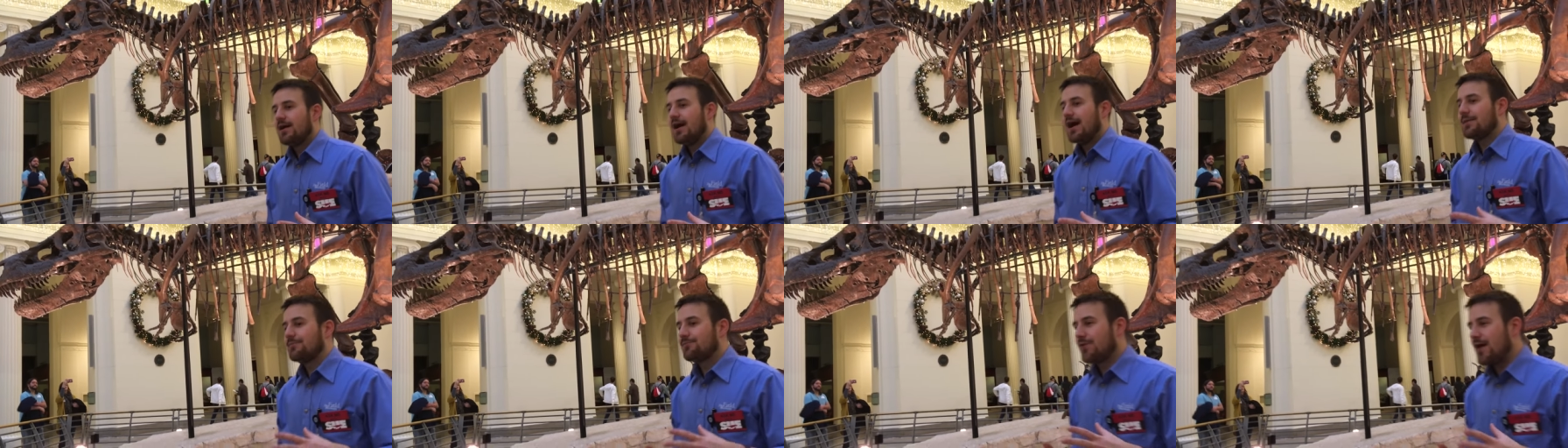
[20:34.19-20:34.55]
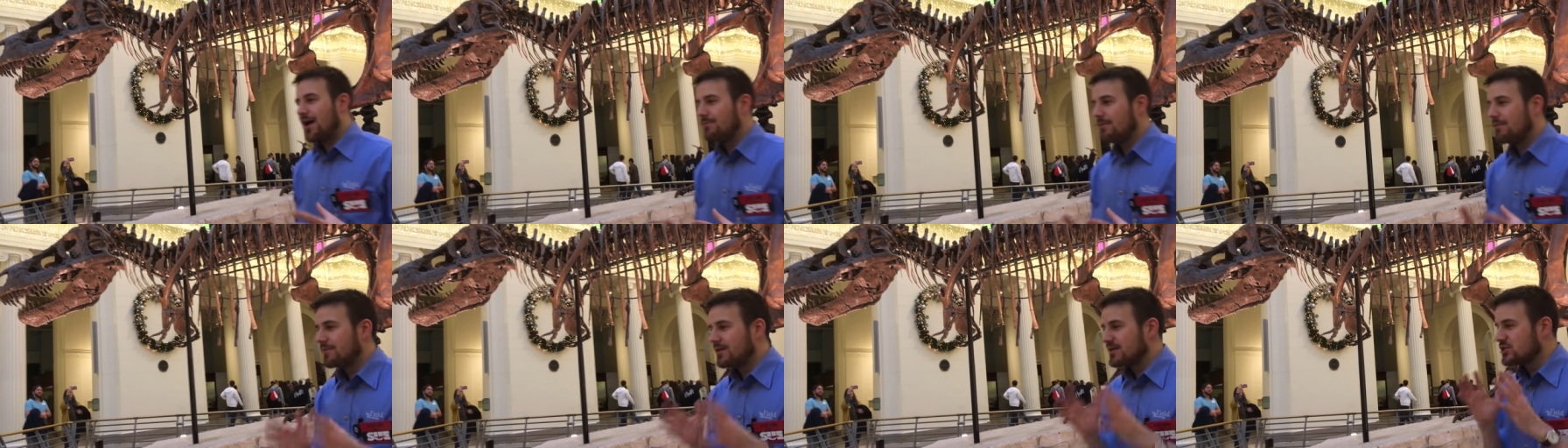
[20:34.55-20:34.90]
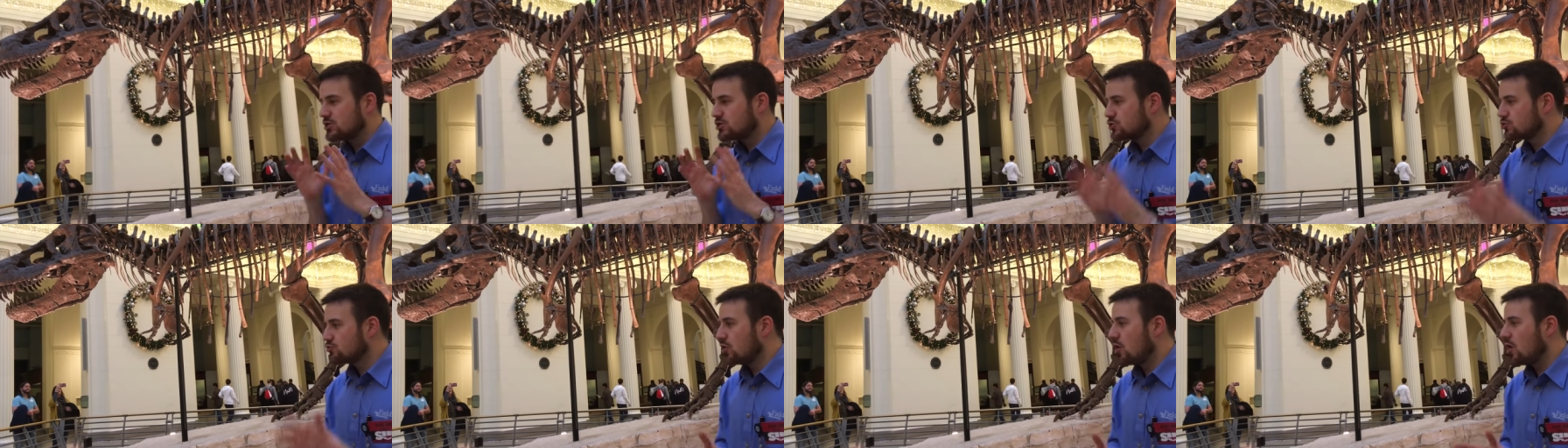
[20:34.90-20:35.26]
and probably
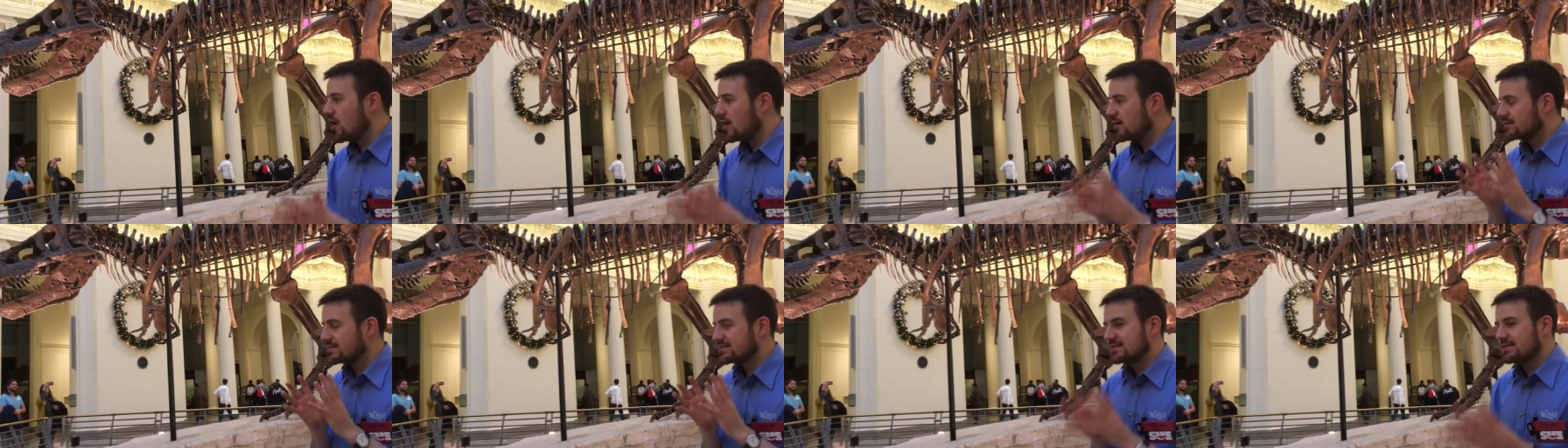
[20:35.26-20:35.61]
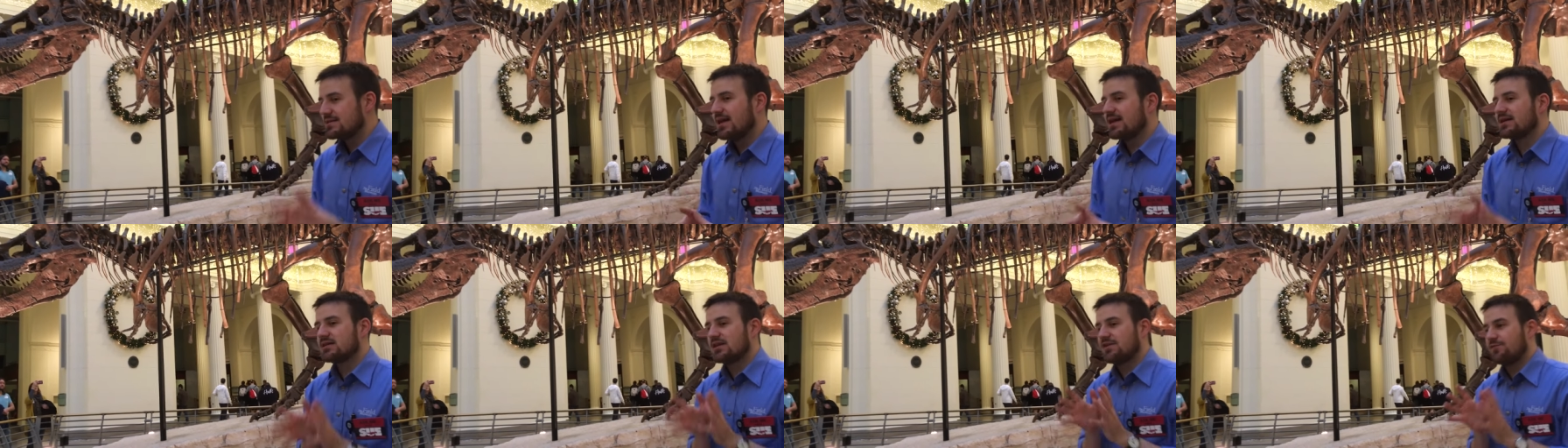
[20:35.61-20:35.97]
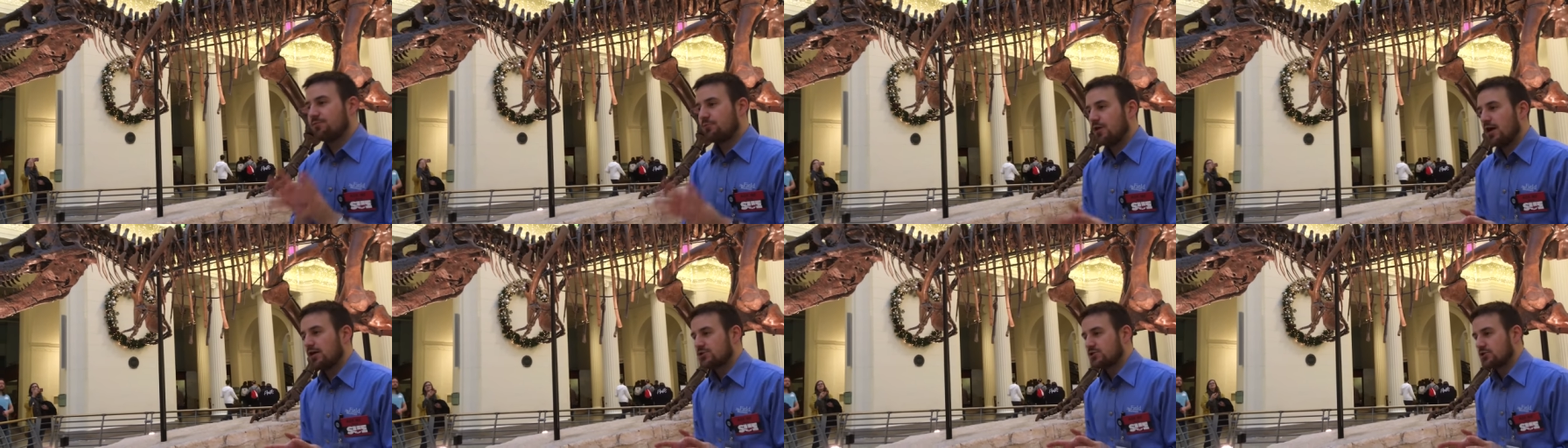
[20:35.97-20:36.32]
strong selective
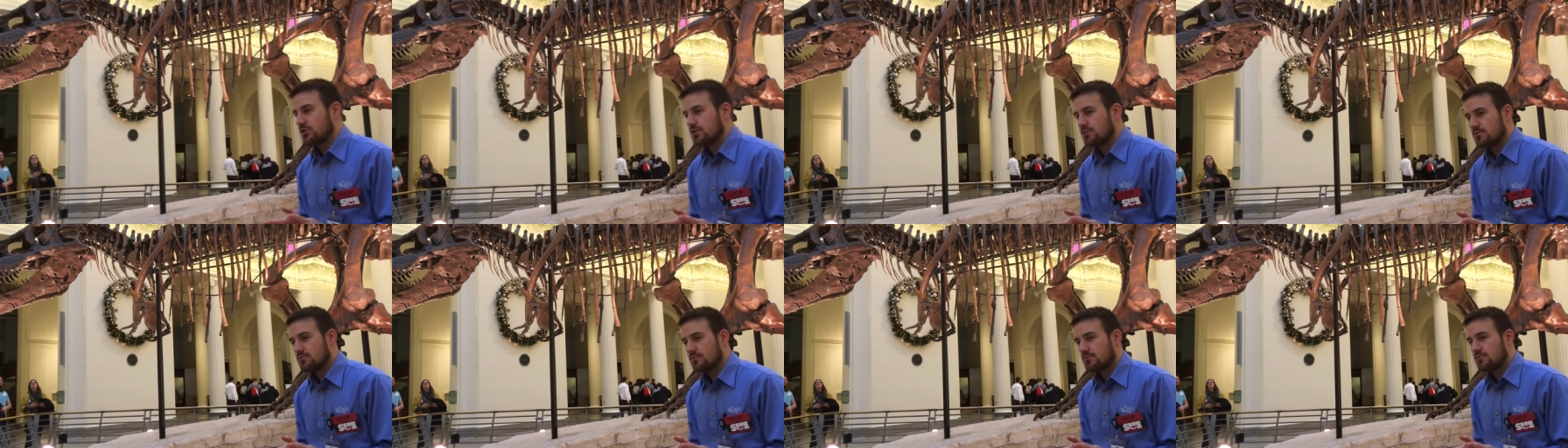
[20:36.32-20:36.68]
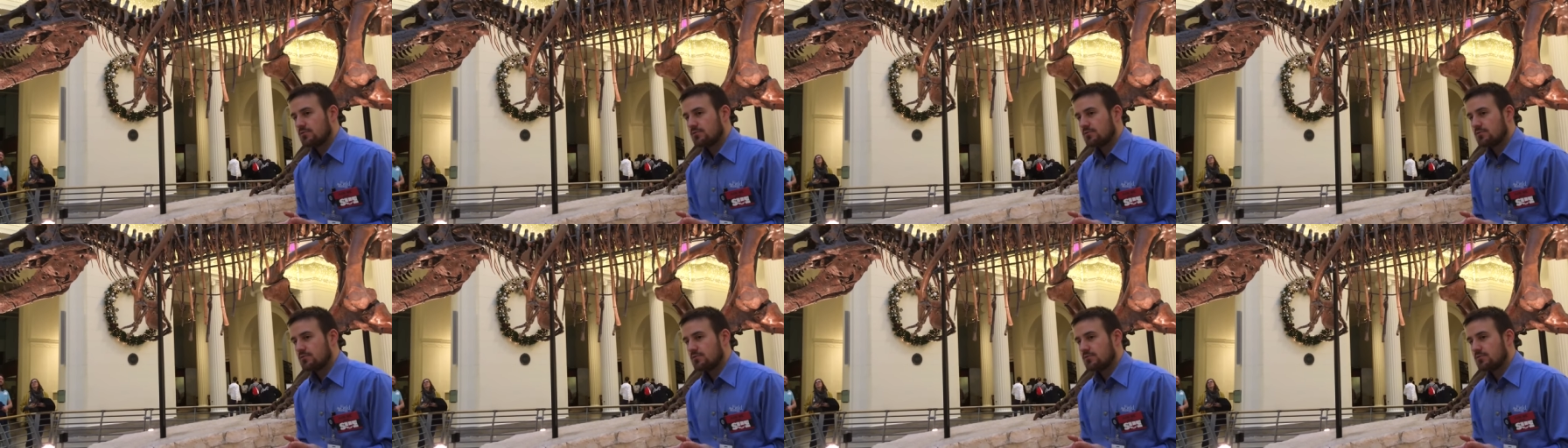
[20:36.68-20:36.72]
pressure